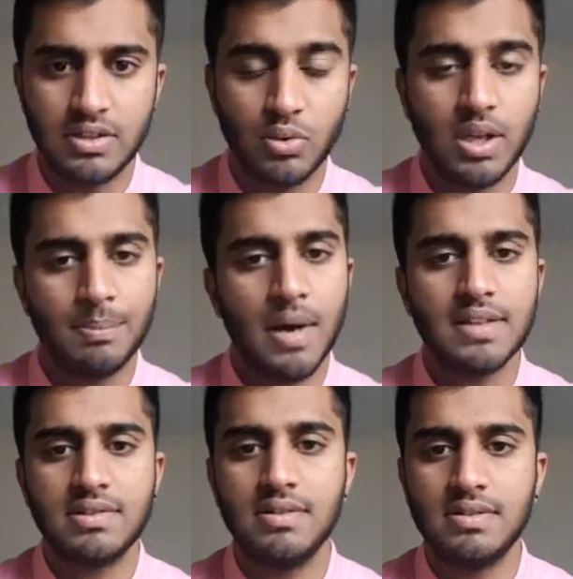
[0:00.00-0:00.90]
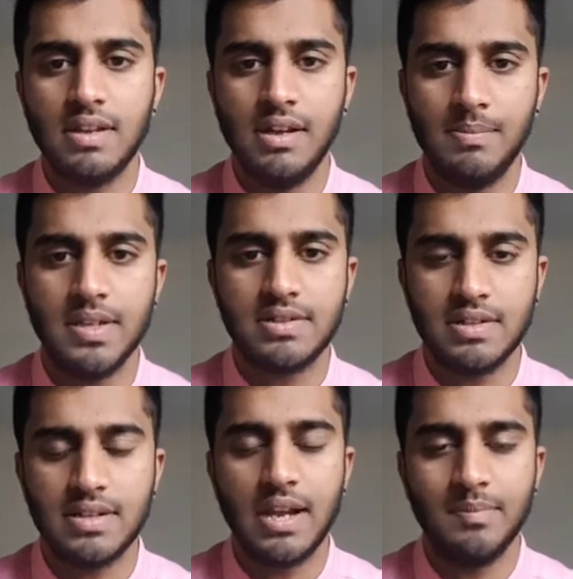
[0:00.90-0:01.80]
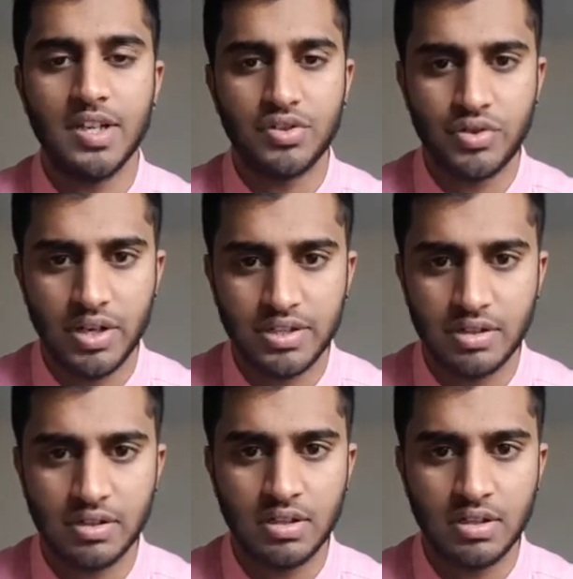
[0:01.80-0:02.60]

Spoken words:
doing Masters in Business Administration.